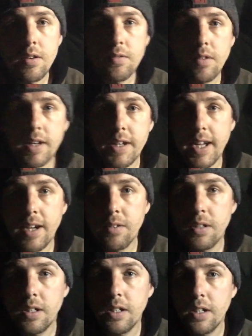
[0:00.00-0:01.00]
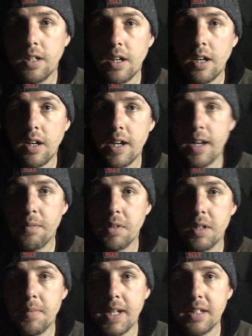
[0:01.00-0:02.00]
right now I am
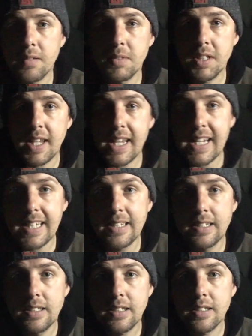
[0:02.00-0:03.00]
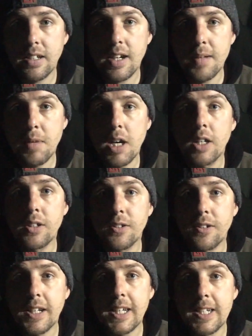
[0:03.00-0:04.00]
going to make something to eat because I am
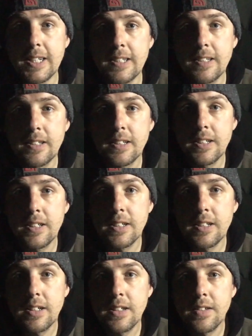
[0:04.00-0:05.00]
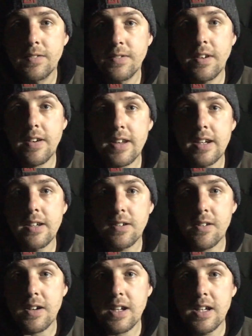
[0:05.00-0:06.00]
hungry, very
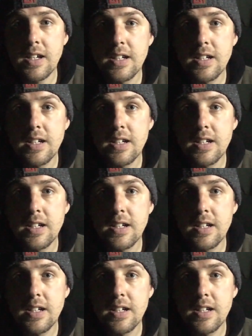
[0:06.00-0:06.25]
hungry.